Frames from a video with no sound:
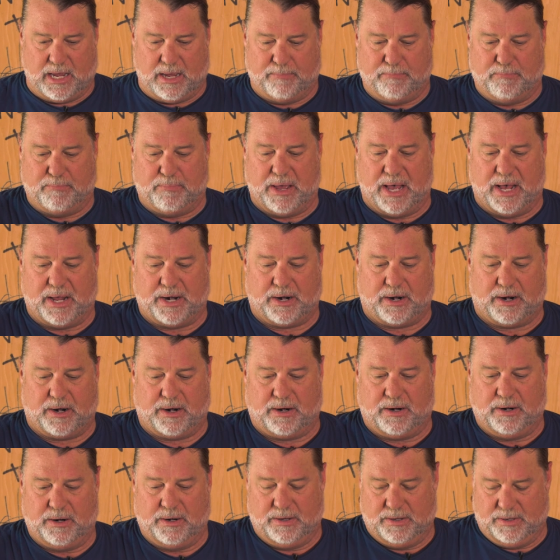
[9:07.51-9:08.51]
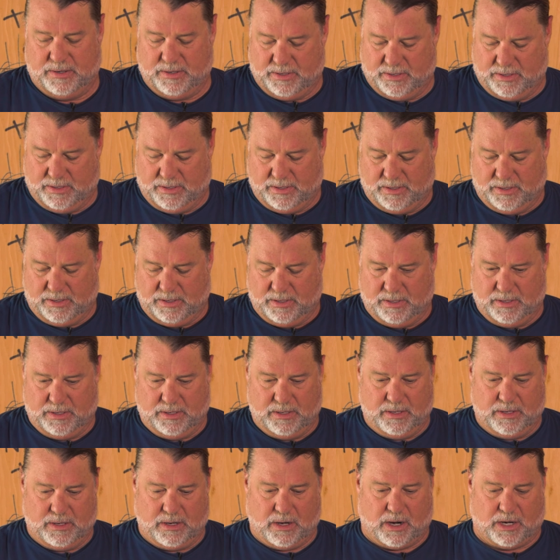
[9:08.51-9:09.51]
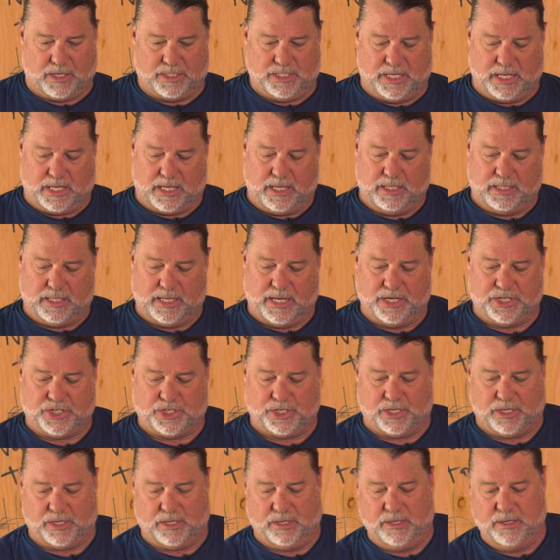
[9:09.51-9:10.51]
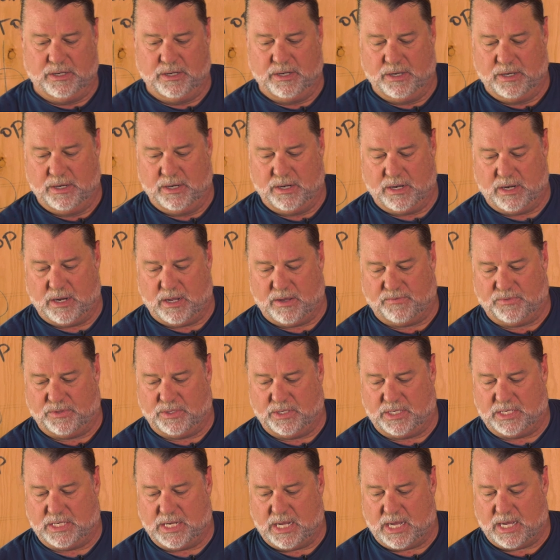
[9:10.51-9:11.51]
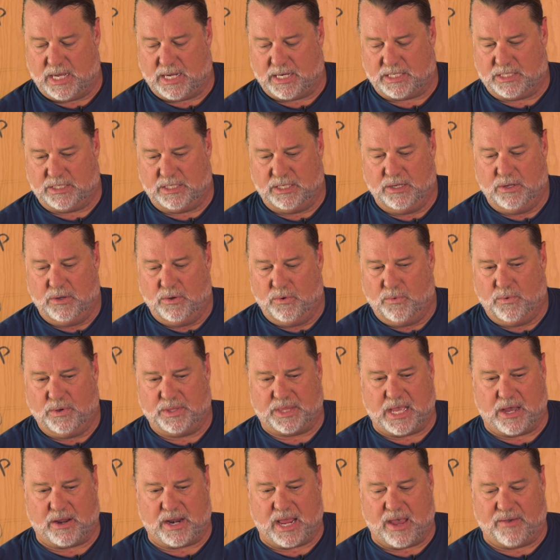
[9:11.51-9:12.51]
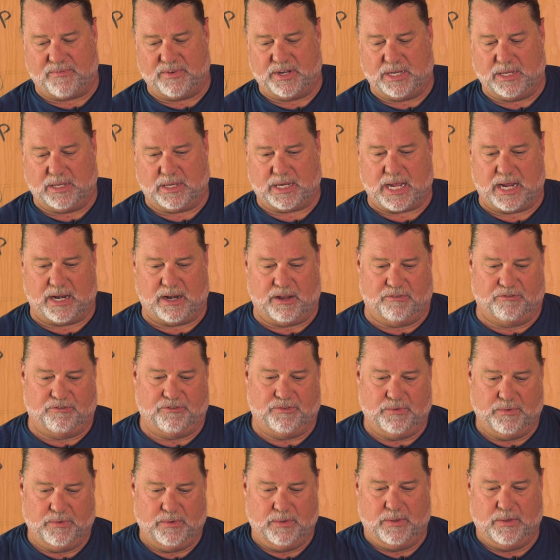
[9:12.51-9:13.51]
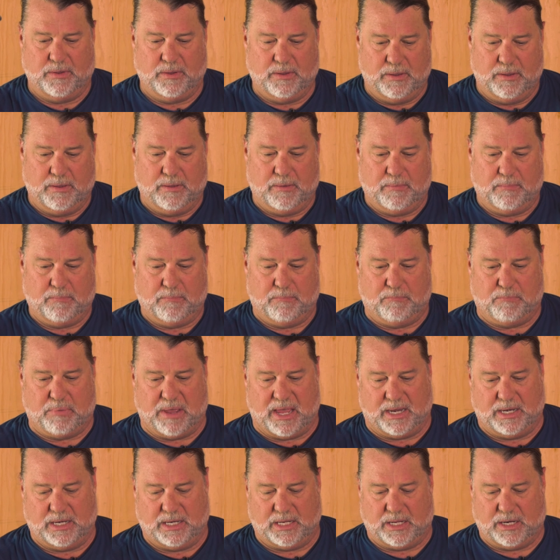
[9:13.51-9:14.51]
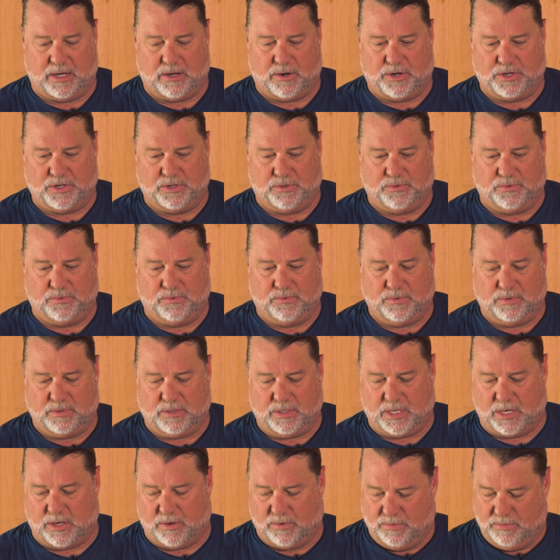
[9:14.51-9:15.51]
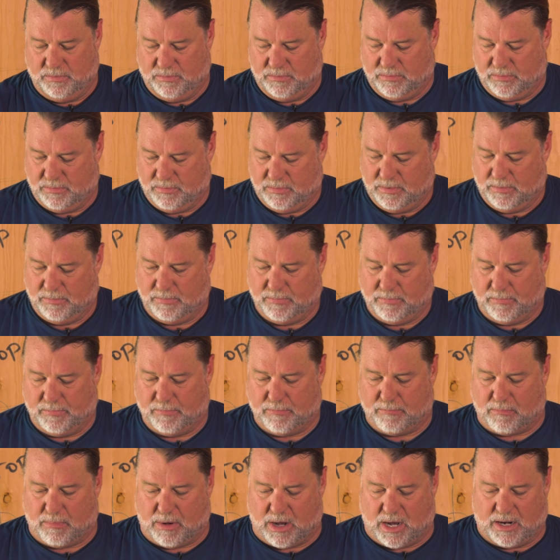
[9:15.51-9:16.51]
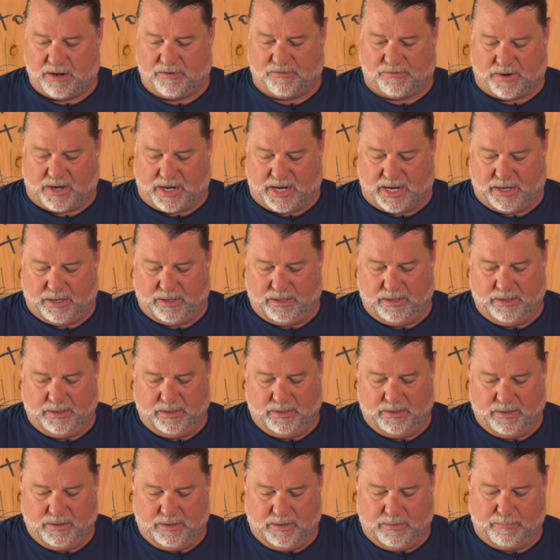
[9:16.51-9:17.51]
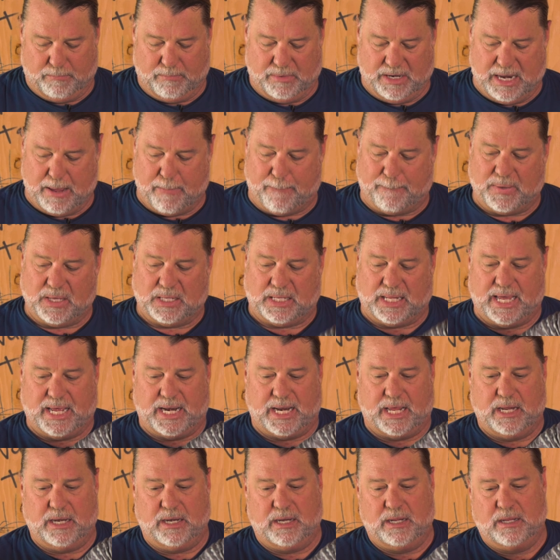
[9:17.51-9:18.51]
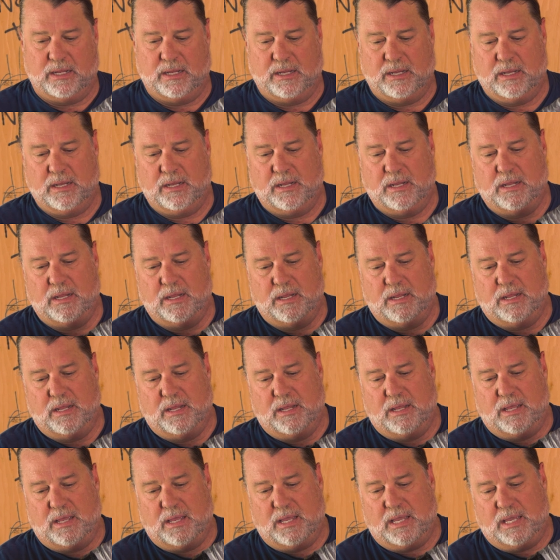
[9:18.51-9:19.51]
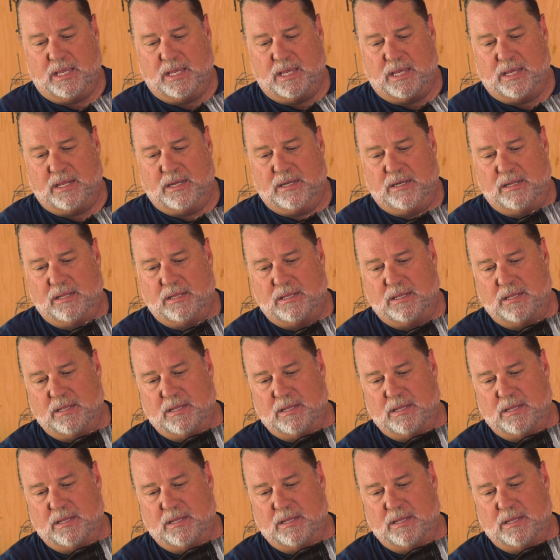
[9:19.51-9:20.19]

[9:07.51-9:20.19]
a better articulation of the duct without having to kind of bend it or do, modify it, manipulate it. And